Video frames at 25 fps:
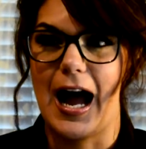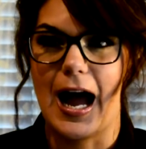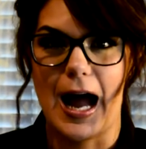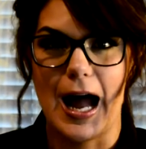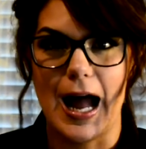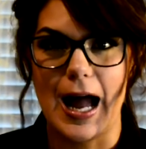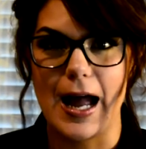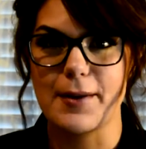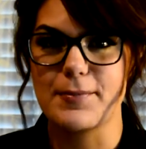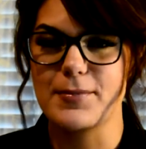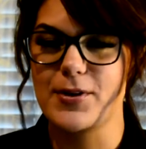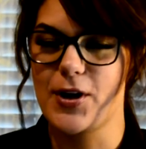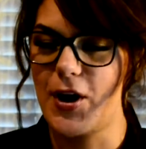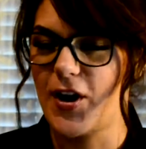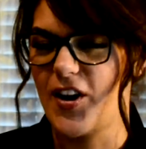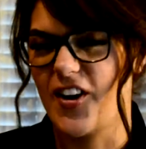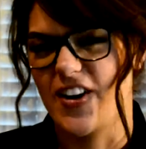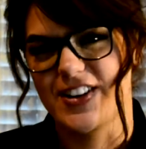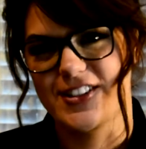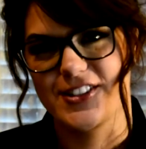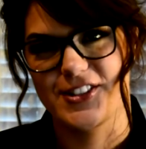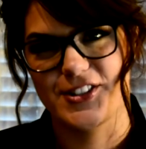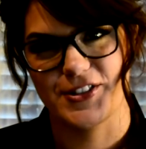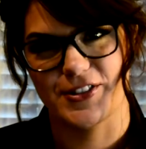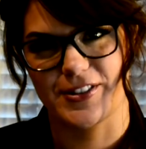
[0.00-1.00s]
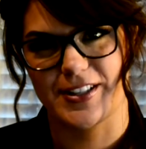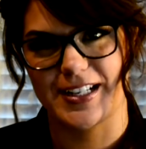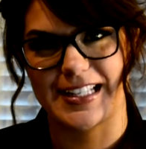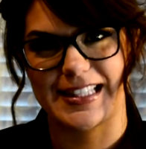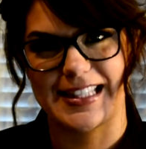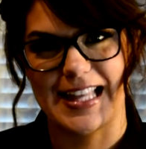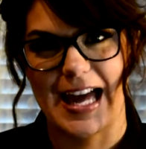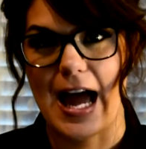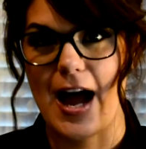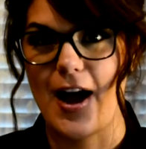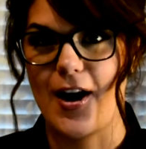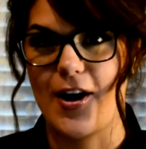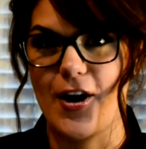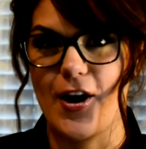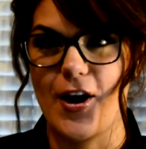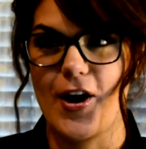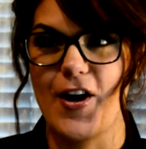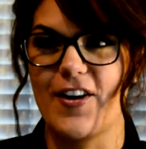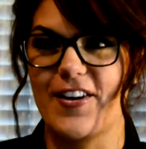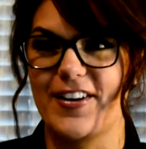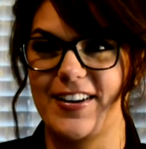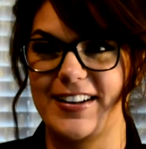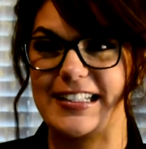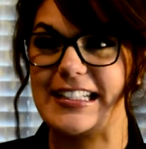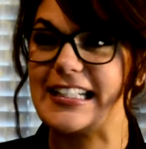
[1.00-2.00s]
I'm not answering that
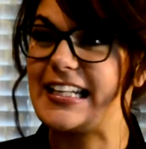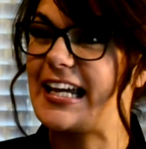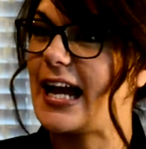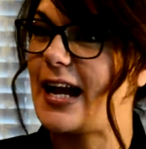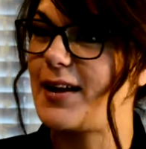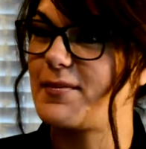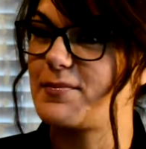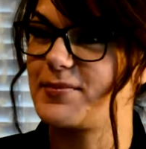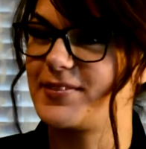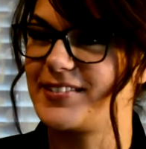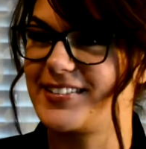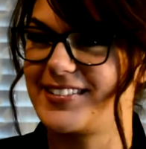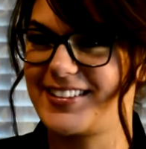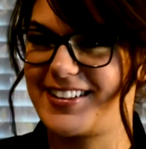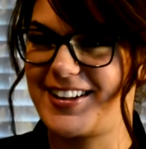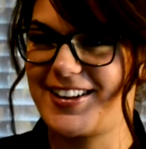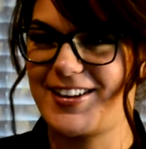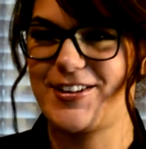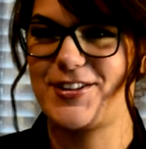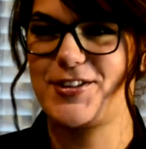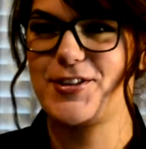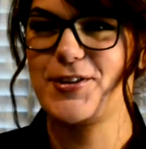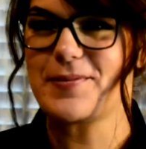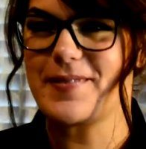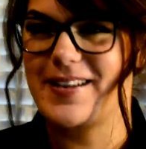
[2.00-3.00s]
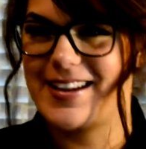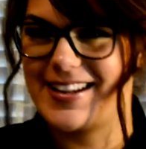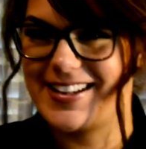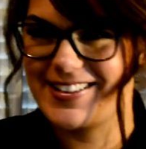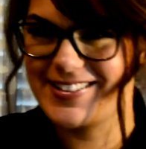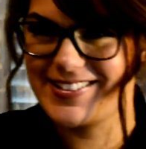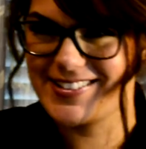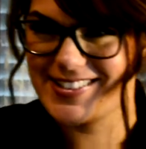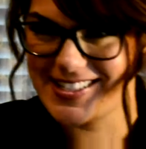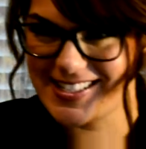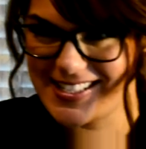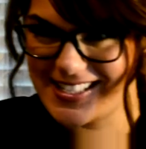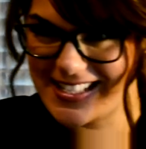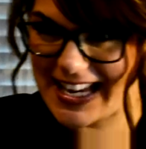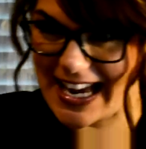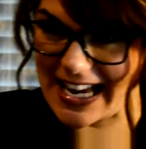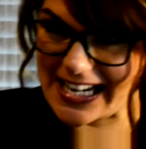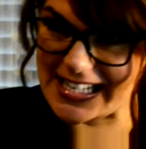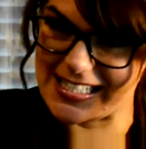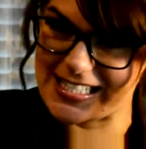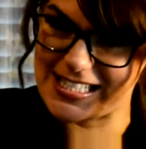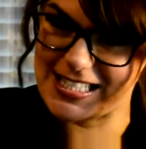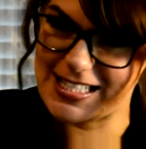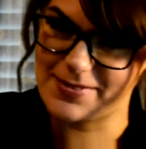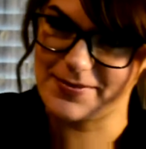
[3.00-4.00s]
on camera because you may use it
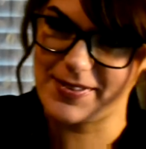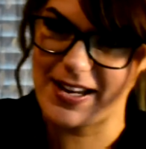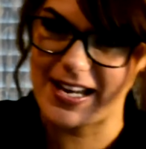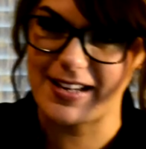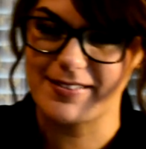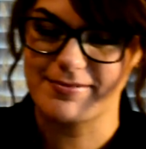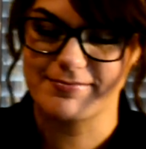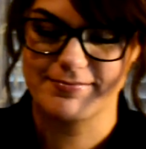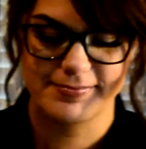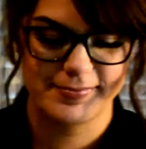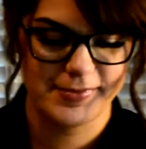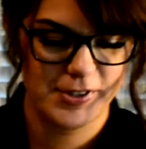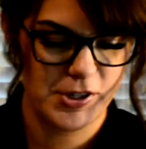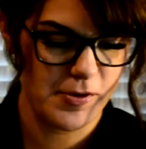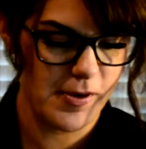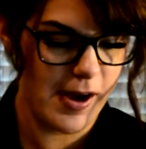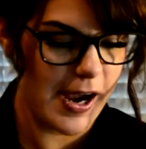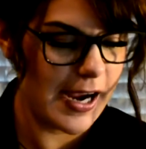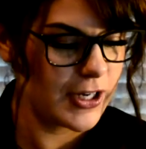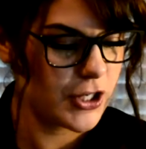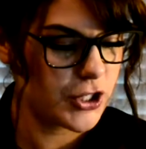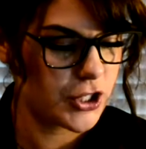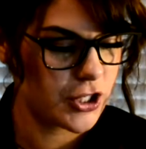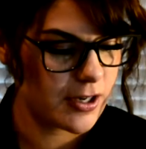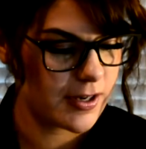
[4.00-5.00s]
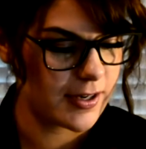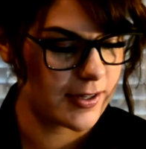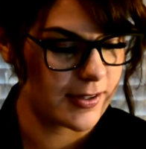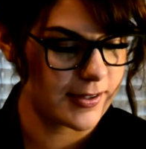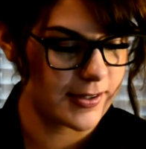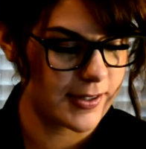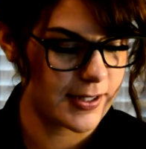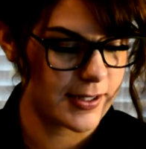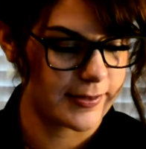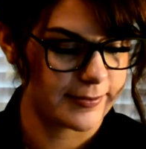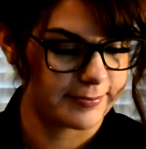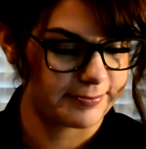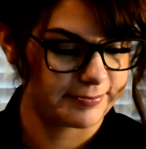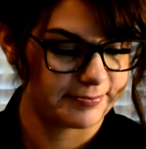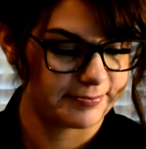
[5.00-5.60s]
against me, so I shan't.